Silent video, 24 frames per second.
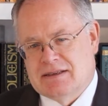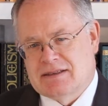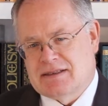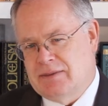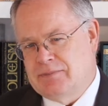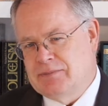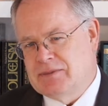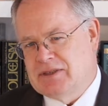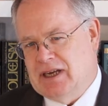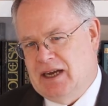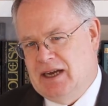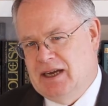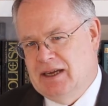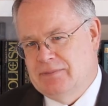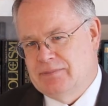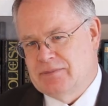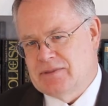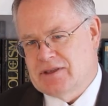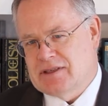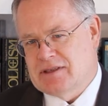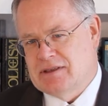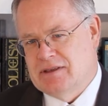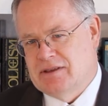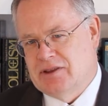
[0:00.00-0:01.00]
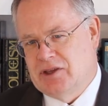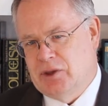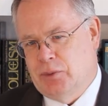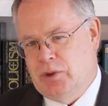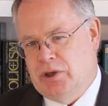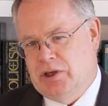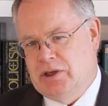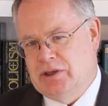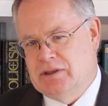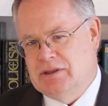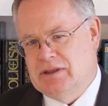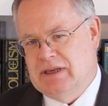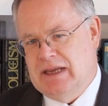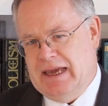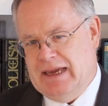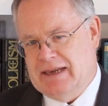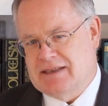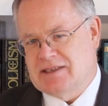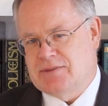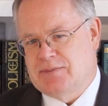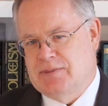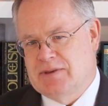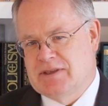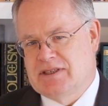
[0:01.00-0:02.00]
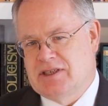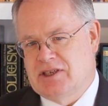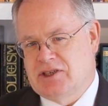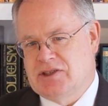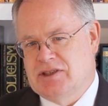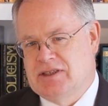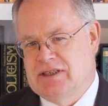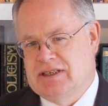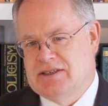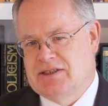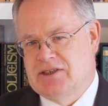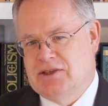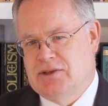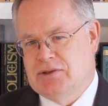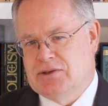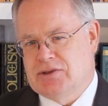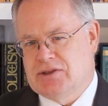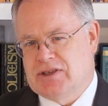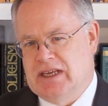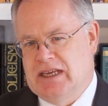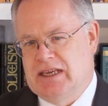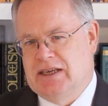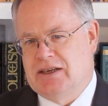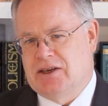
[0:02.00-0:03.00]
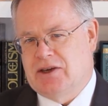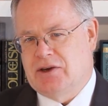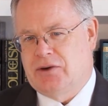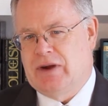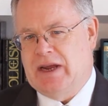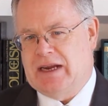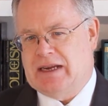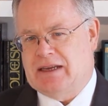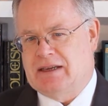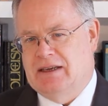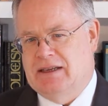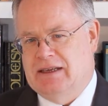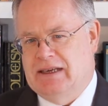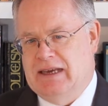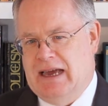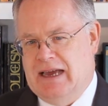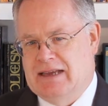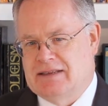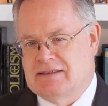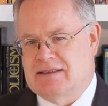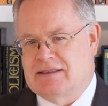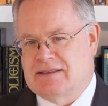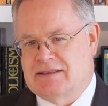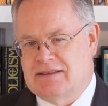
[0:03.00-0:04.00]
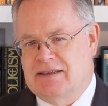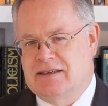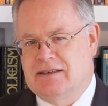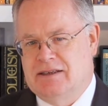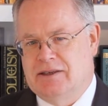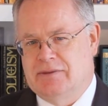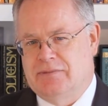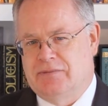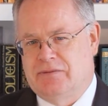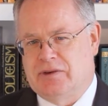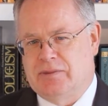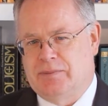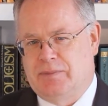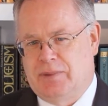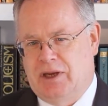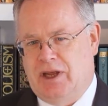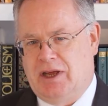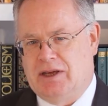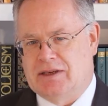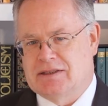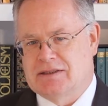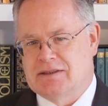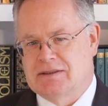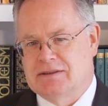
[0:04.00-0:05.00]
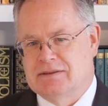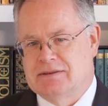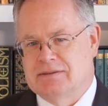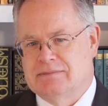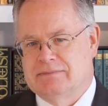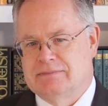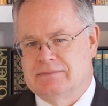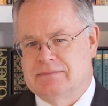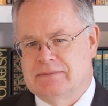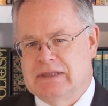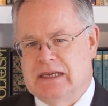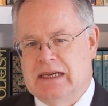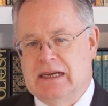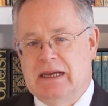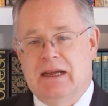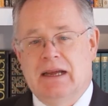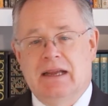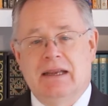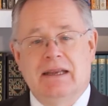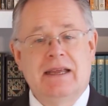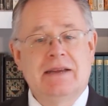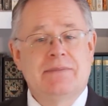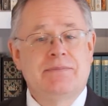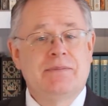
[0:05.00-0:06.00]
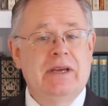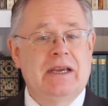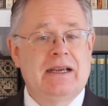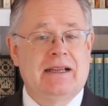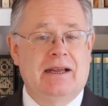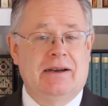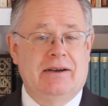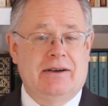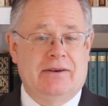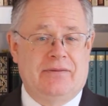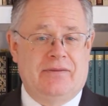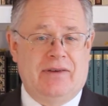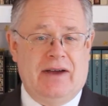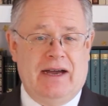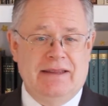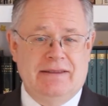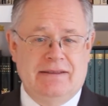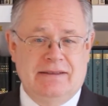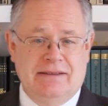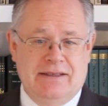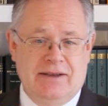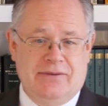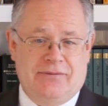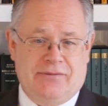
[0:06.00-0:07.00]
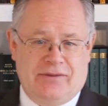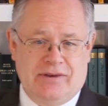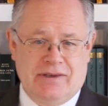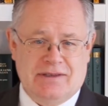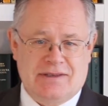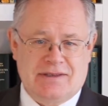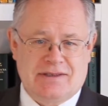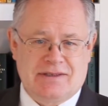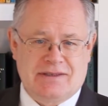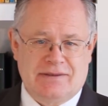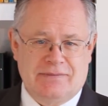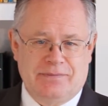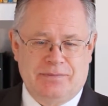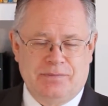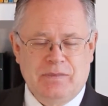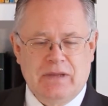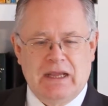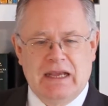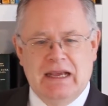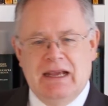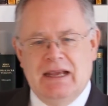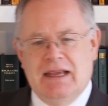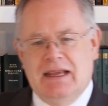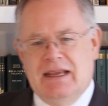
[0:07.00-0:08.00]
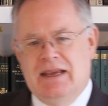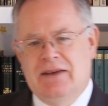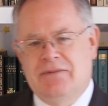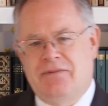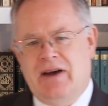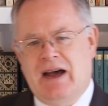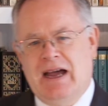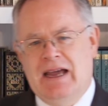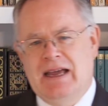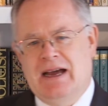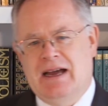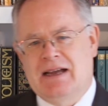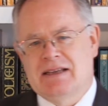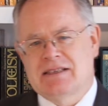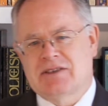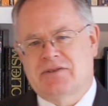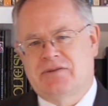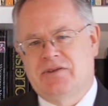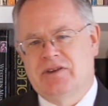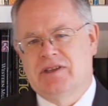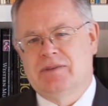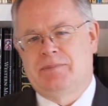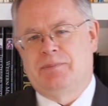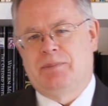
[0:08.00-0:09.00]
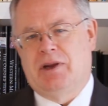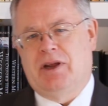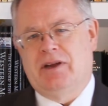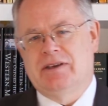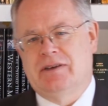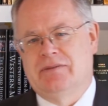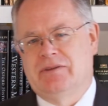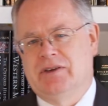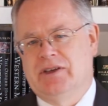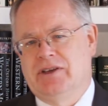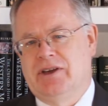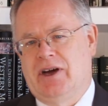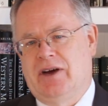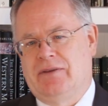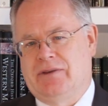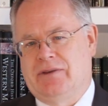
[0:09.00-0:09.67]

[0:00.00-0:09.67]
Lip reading: Sometimes the word exposition is used incorrectly as a synonym for plot. Let me clarify the difference. If I ask for the plot of a